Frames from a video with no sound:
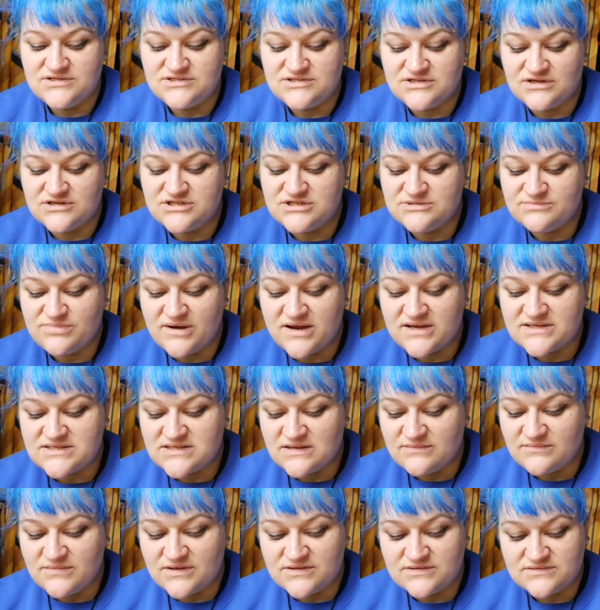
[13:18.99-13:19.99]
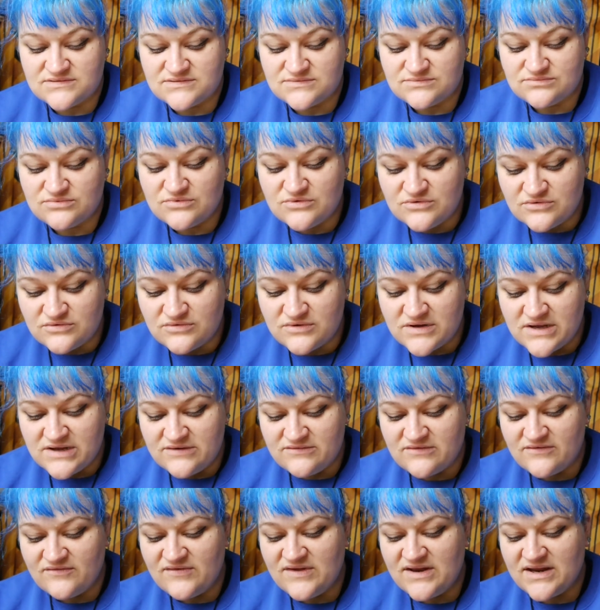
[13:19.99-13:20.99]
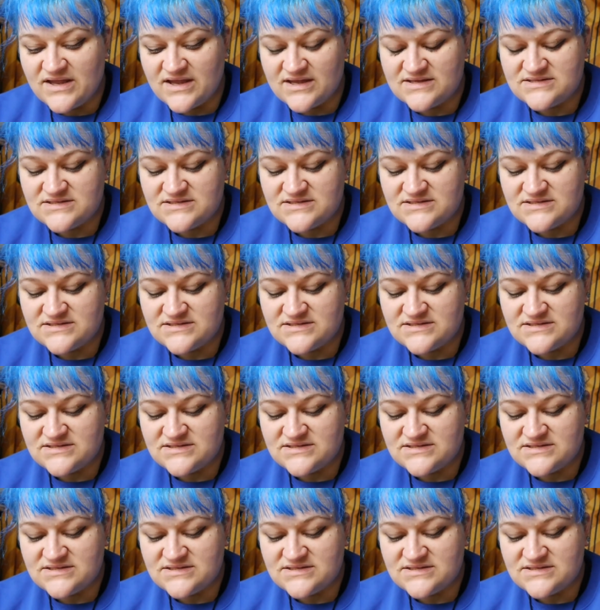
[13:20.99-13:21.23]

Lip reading: So she breaks her mother's rule, revealing